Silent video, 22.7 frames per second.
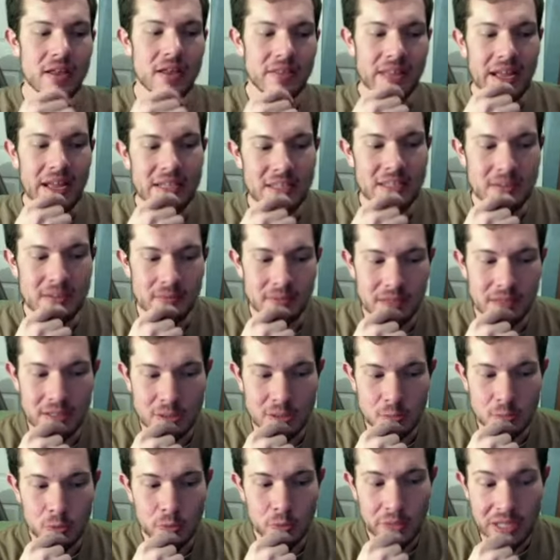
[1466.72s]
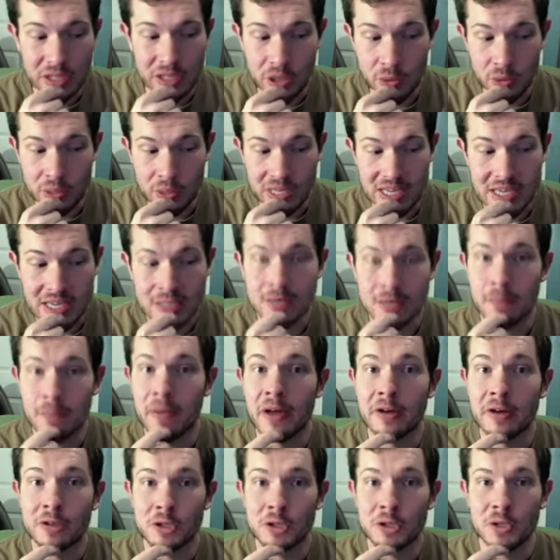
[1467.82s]
that's a this movie, low-key, is a
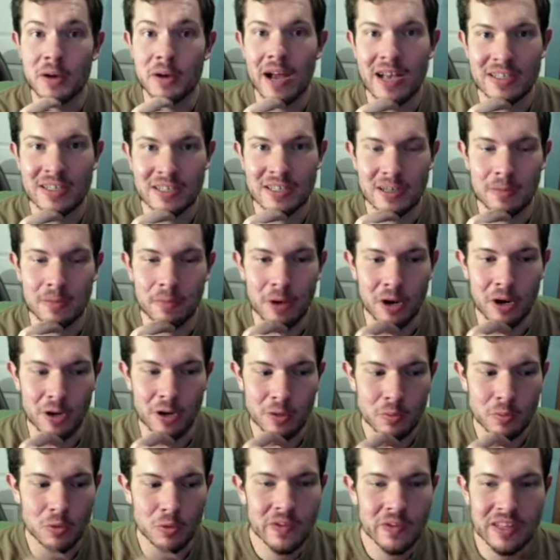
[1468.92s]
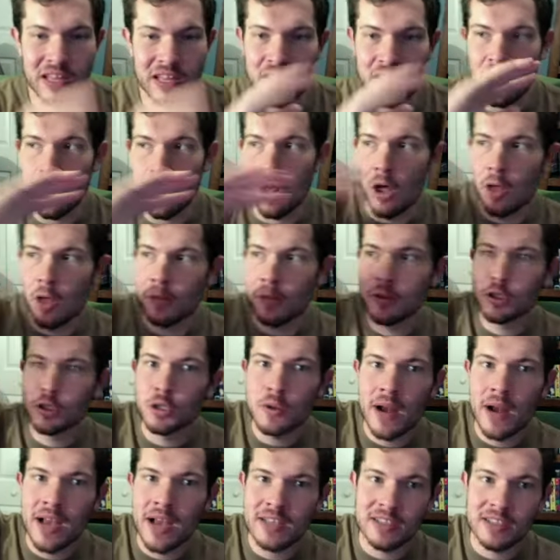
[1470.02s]
better Jurassic Park movie than all the
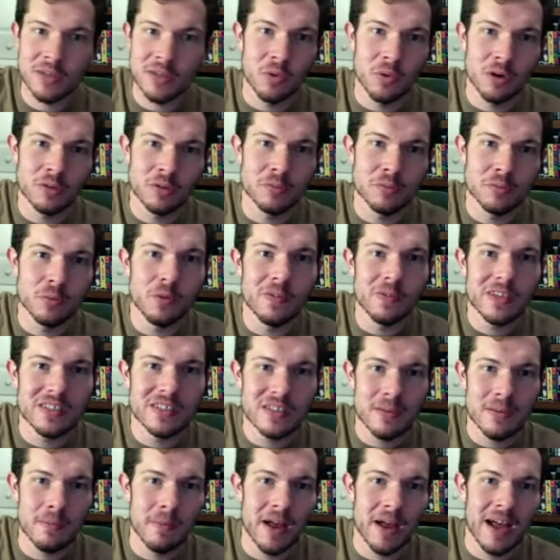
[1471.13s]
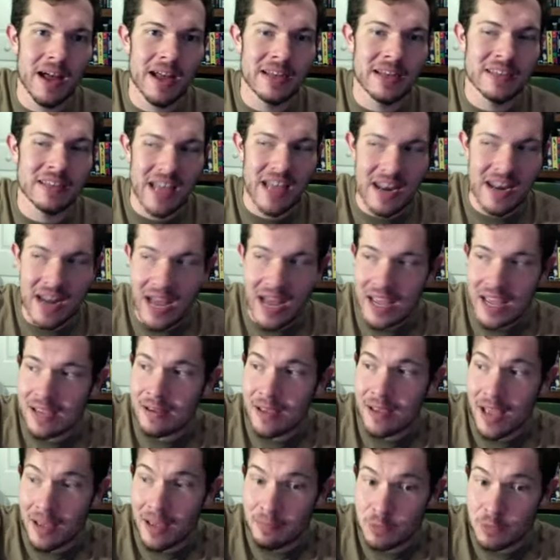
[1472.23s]
Jurassic World movies combined, and I
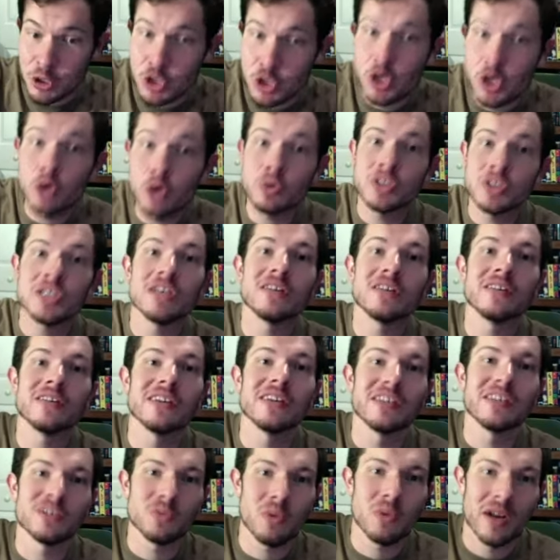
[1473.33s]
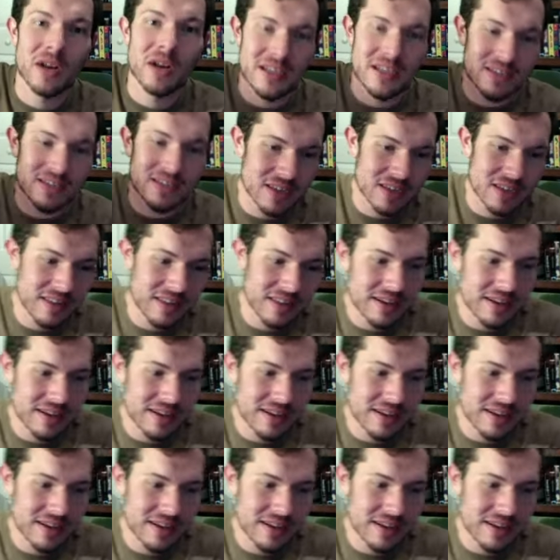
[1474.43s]
am so serious when I say this